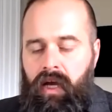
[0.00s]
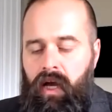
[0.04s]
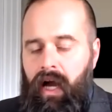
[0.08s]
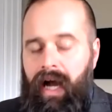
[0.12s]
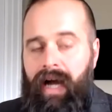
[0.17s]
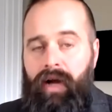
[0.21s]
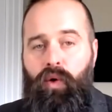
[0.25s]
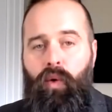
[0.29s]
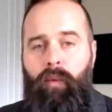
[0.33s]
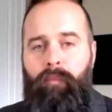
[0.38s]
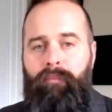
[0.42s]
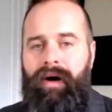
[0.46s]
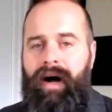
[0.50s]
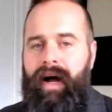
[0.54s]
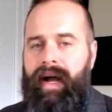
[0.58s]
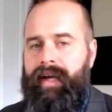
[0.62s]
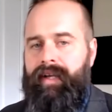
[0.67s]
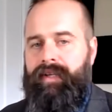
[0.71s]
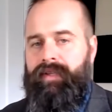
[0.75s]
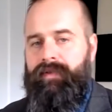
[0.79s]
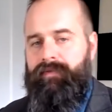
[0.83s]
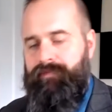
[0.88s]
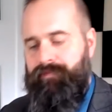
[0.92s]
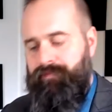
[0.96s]
I don't buy
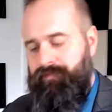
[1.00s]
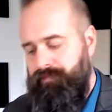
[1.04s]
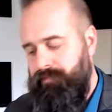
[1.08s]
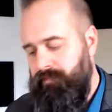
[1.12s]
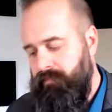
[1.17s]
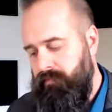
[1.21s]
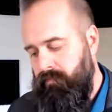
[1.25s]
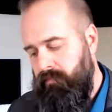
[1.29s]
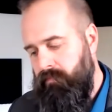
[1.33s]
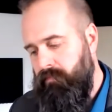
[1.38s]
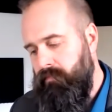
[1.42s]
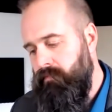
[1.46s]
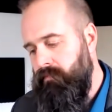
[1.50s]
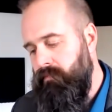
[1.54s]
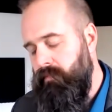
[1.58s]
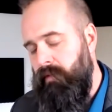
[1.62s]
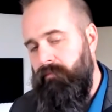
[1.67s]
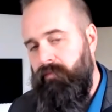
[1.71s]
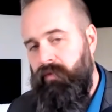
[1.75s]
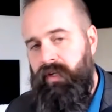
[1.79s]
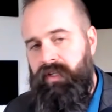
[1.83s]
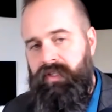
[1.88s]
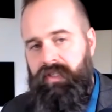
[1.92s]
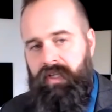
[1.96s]
it.
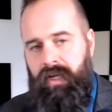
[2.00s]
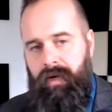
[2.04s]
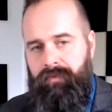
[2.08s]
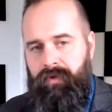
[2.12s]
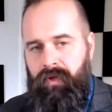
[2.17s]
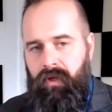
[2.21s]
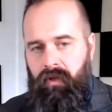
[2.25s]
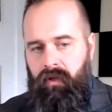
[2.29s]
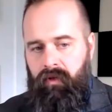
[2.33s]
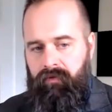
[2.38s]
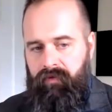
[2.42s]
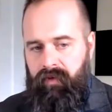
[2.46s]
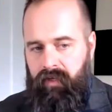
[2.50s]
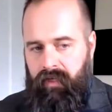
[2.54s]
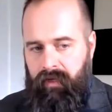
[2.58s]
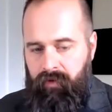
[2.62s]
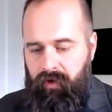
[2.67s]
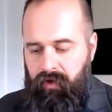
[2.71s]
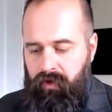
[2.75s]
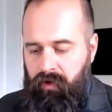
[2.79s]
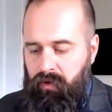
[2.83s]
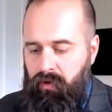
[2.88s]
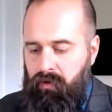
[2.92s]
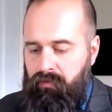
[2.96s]
I'm very skeptical of it, and I'm
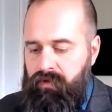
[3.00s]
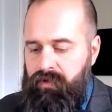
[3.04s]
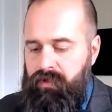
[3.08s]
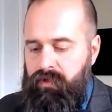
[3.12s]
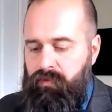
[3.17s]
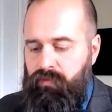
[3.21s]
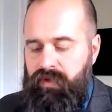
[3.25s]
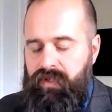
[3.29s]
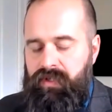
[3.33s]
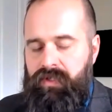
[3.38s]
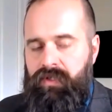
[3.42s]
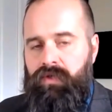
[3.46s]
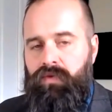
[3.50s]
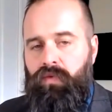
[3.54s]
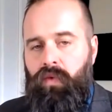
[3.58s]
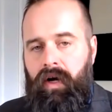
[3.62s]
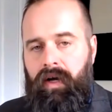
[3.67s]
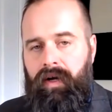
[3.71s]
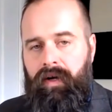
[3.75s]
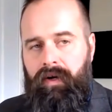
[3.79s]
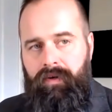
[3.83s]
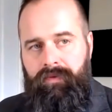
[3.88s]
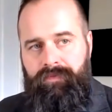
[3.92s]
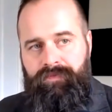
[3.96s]
going to go over some reasons
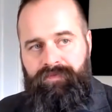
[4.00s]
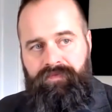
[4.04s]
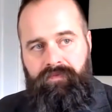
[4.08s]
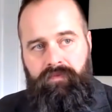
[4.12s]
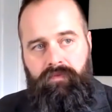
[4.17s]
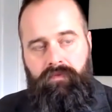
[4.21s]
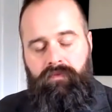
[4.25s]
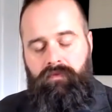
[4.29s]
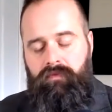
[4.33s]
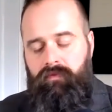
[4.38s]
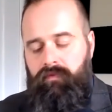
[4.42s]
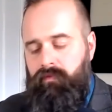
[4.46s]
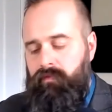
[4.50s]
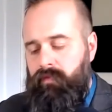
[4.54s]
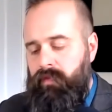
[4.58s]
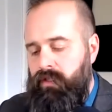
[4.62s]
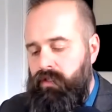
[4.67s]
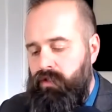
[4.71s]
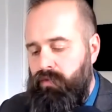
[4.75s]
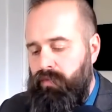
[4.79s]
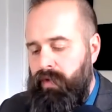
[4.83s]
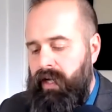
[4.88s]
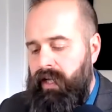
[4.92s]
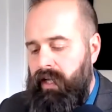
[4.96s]
why here.
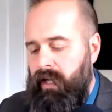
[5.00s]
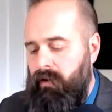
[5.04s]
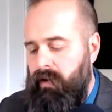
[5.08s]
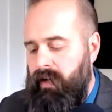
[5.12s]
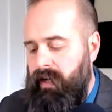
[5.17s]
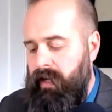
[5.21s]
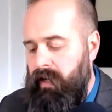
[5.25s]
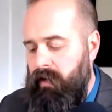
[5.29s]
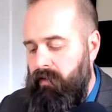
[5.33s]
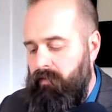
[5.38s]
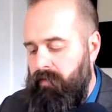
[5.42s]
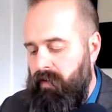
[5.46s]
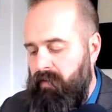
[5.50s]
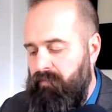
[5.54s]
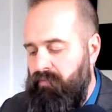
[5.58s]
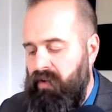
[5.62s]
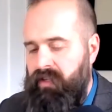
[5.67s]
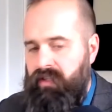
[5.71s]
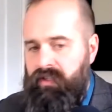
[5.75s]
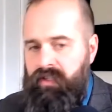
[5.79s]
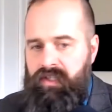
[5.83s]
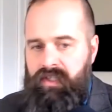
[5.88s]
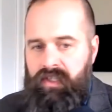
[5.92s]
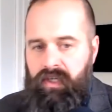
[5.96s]
So right here I
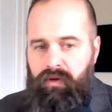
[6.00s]
printed this